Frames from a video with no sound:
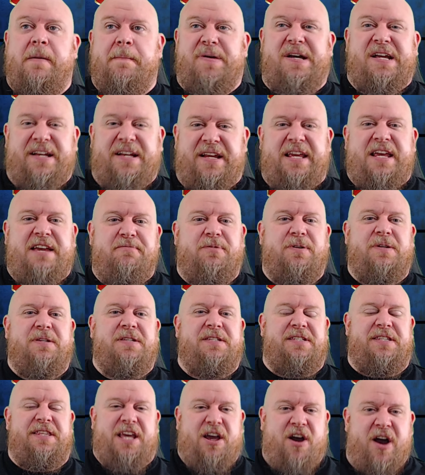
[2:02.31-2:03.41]
but he
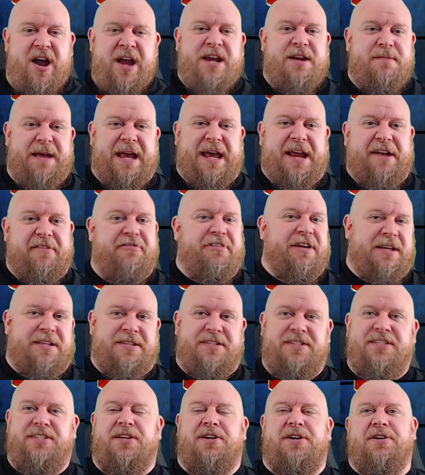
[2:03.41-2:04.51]
was the Iron Man villain,
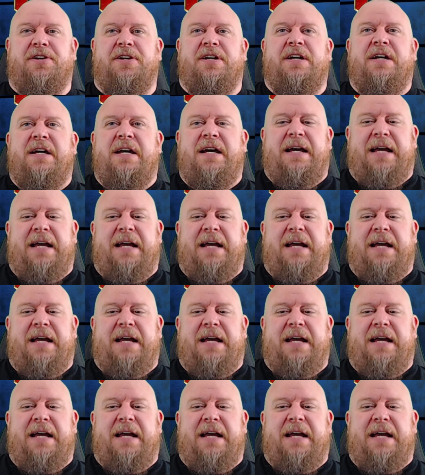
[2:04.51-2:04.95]
so